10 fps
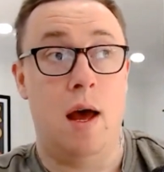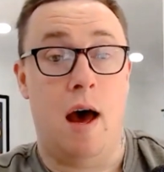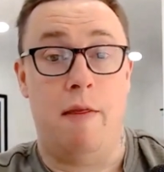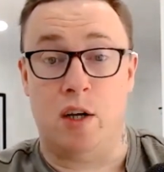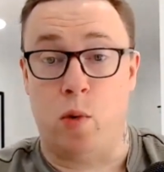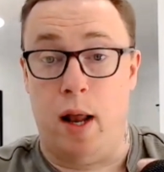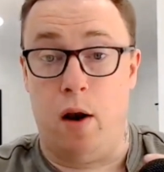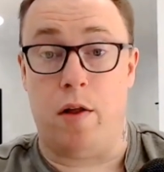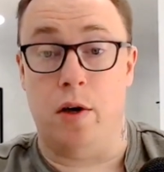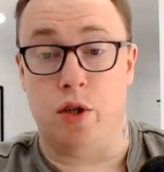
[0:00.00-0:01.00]
And that's why a
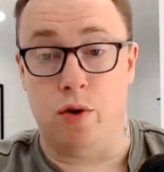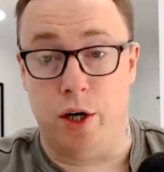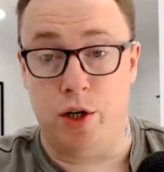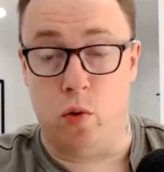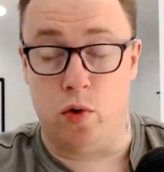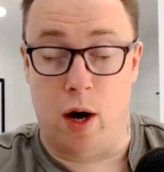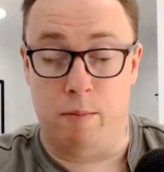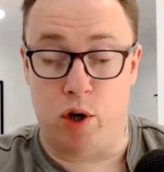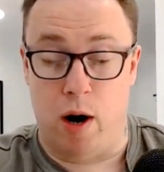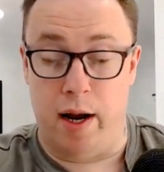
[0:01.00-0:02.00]
lot of those traditional
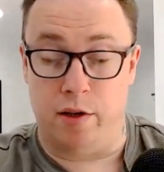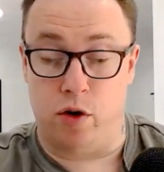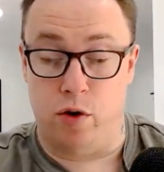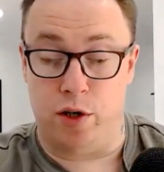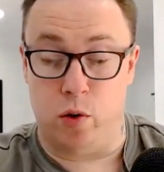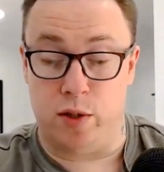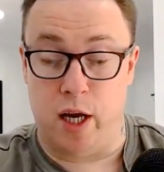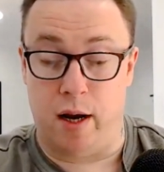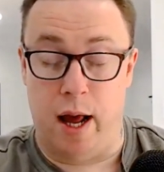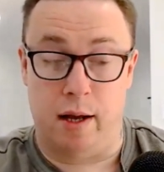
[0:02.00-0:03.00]
type trainings, traditional
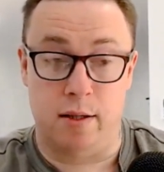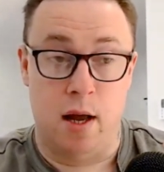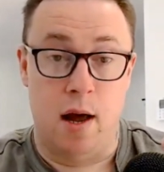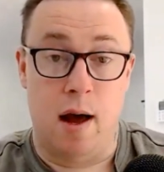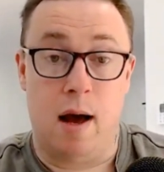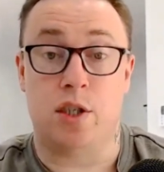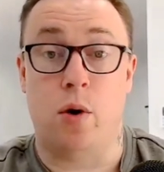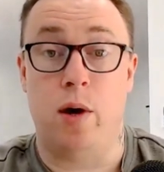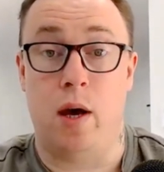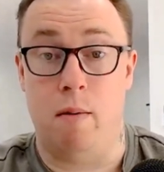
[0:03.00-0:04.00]
techniques are
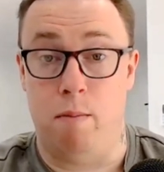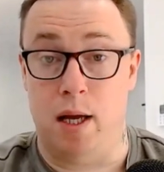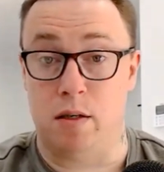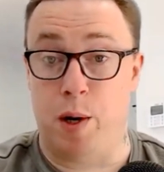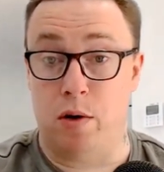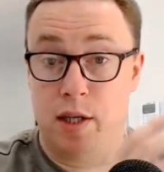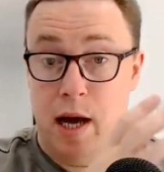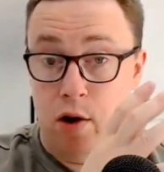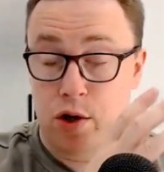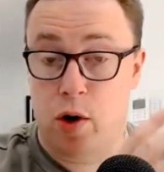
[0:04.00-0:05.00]
so hit and miss, because
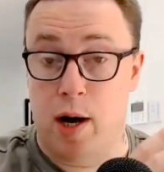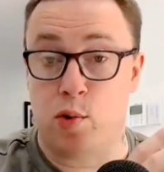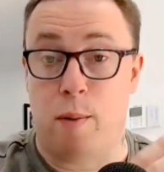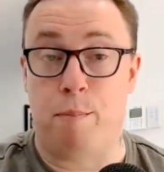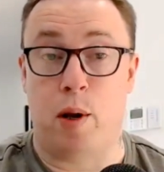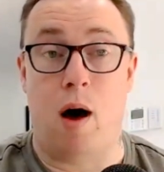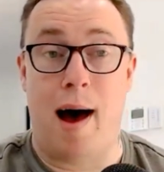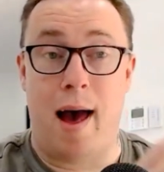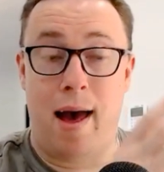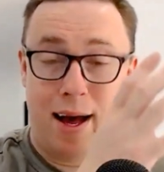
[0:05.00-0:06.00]
now you're trying to
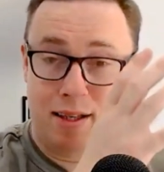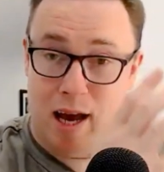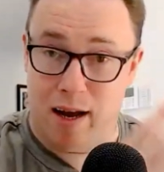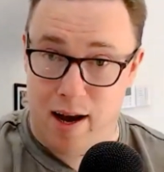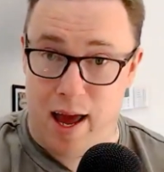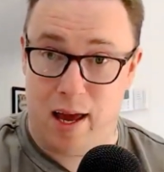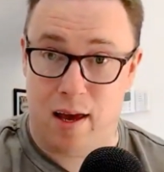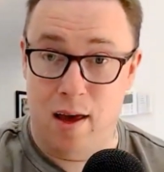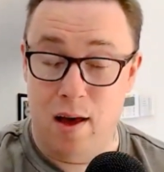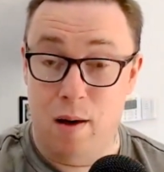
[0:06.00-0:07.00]
apply a
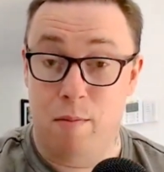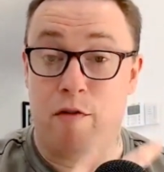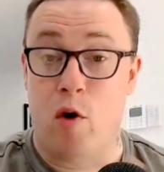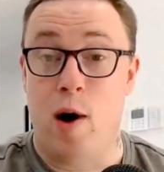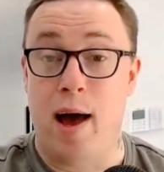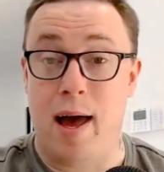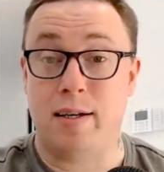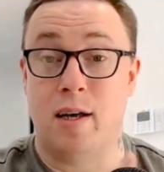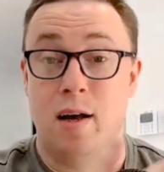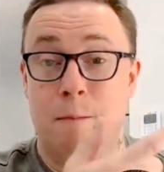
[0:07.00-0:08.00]
technique beforehand